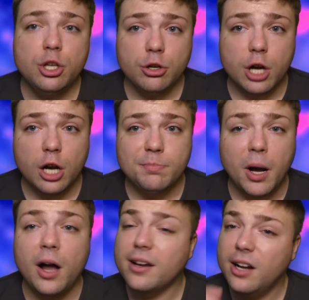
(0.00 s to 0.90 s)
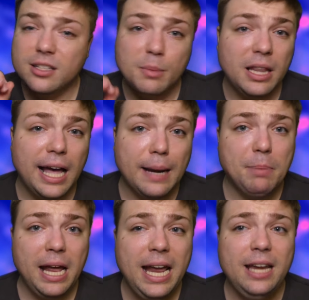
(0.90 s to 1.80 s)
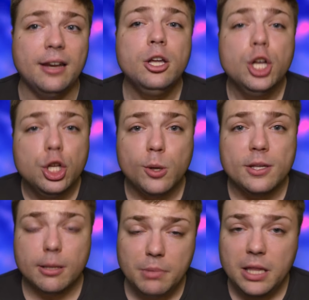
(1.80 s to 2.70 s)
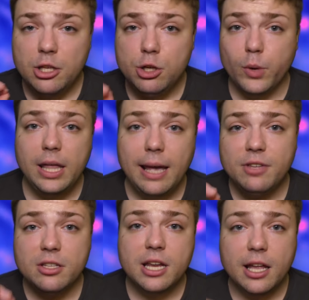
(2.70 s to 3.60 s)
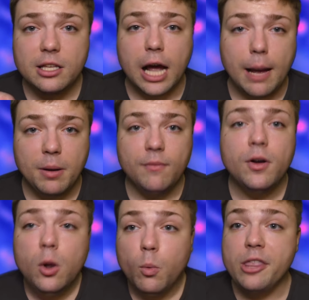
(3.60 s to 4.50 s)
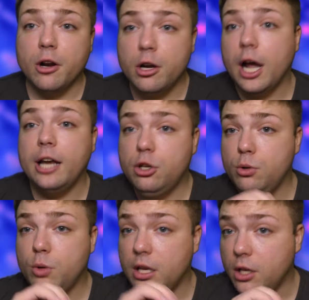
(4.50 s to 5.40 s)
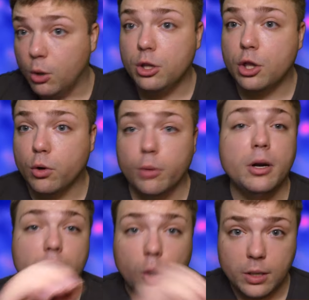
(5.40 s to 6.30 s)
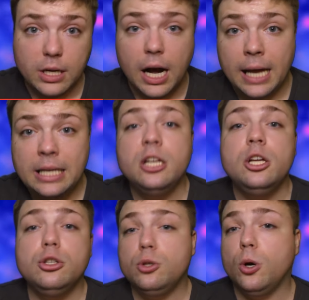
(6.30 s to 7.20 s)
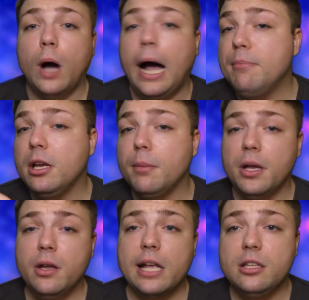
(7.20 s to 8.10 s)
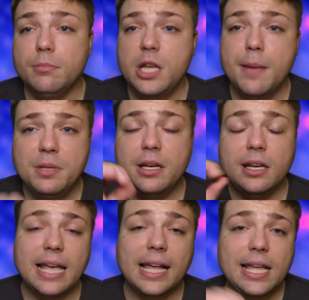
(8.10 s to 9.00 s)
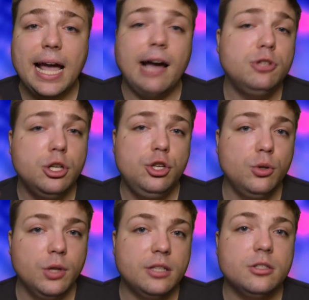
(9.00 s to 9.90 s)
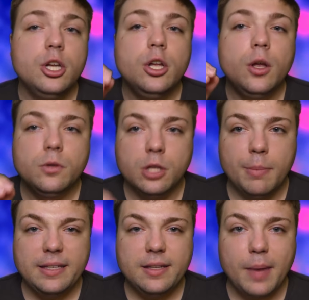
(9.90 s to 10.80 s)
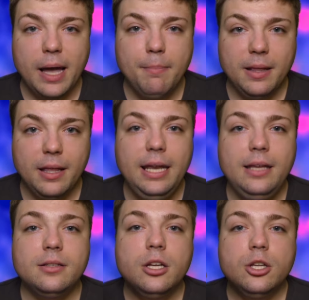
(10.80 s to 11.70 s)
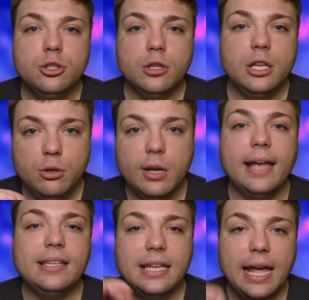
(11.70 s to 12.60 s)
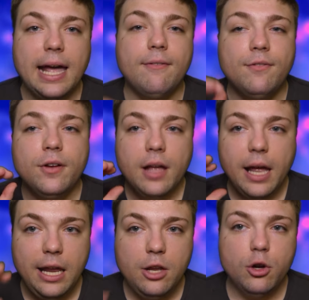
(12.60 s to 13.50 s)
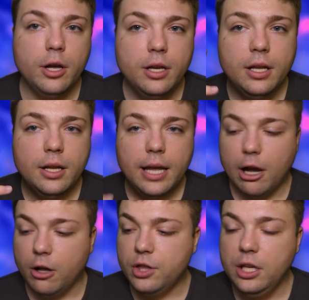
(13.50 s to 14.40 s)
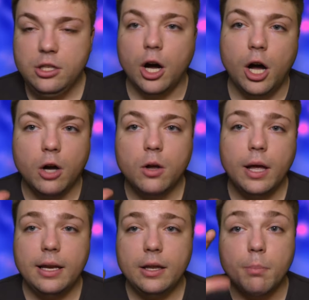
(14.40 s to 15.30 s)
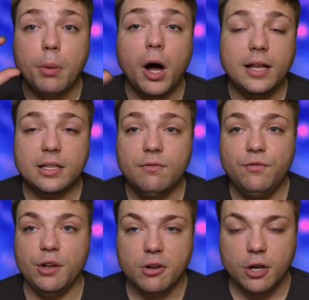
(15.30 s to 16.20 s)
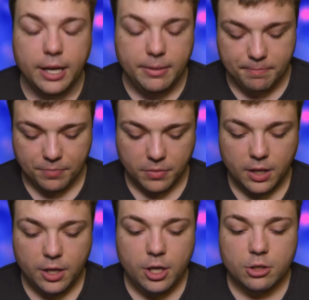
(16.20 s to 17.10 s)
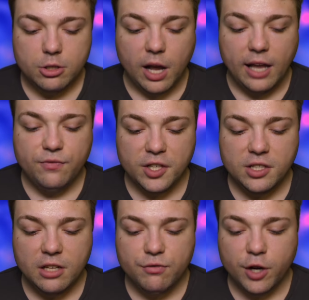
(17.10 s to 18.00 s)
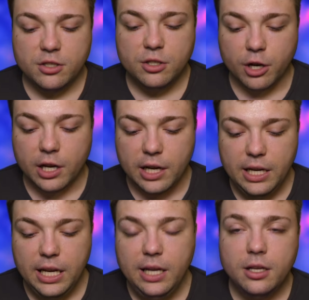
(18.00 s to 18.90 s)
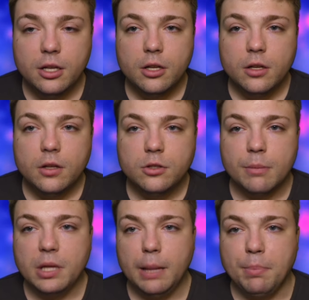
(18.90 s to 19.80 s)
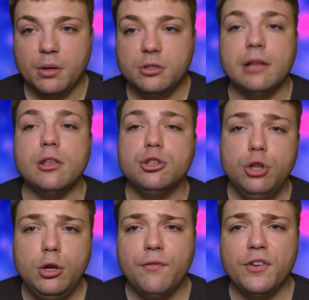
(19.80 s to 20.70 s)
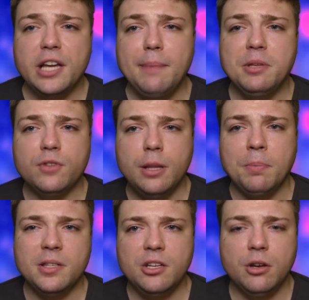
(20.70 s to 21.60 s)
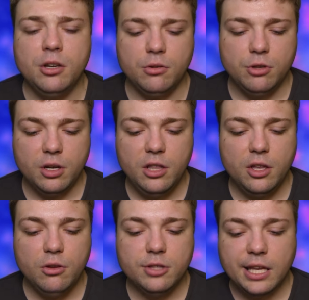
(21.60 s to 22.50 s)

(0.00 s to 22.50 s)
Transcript: your dog's paw and cause them a lot of pain. So it's something that you really have to stay on top of, whether or not you can go to the groomer or not. So I'm gonna bring you guys some tips on exactly how to do this to the of my abilities so that you guys can have a good, healthy dog and their paws can feel good. So guys, first things first, you're gonna need some clippers. Now there's two different types of clippers that you can use. You can either use the